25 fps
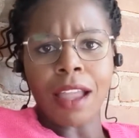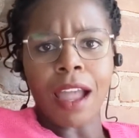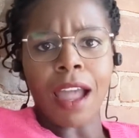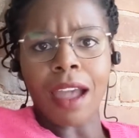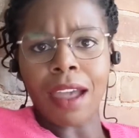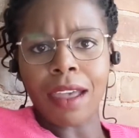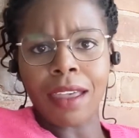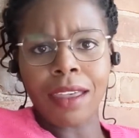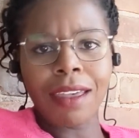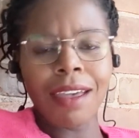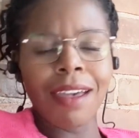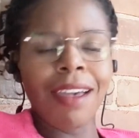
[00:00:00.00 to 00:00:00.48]

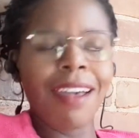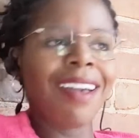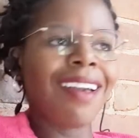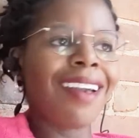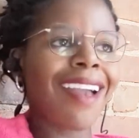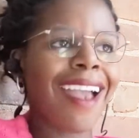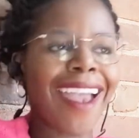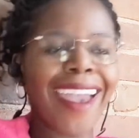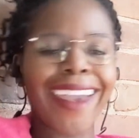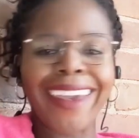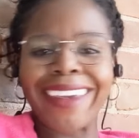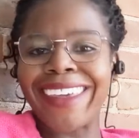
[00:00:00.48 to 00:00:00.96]

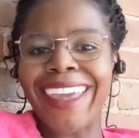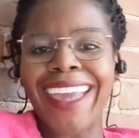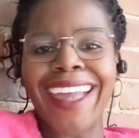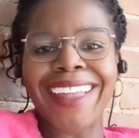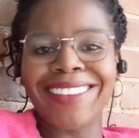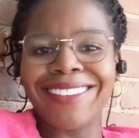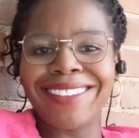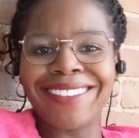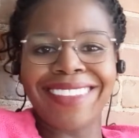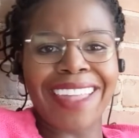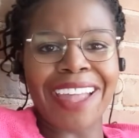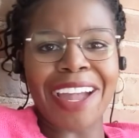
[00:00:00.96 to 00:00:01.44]
I
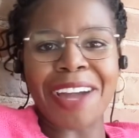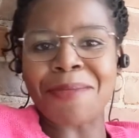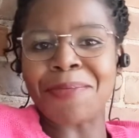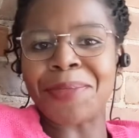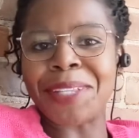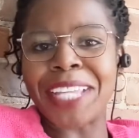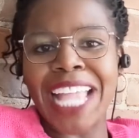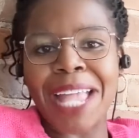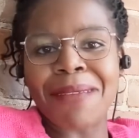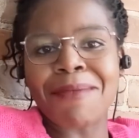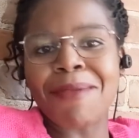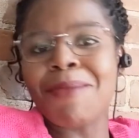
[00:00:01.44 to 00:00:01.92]
can't stay up late.